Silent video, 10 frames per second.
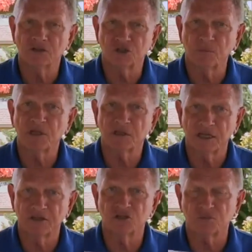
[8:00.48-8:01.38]
something
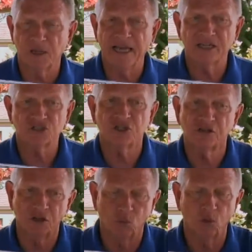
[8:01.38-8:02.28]
like this
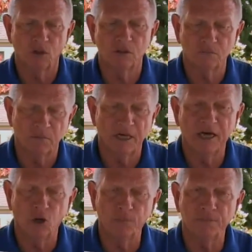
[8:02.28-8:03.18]
plastic that will
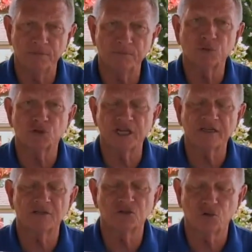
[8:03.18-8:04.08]
help
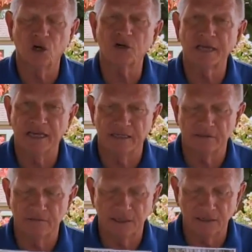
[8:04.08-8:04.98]
protect the trunk
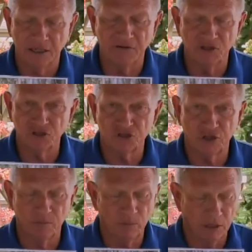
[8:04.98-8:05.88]
and give it
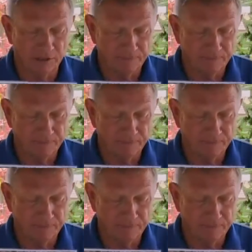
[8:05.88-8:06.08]
some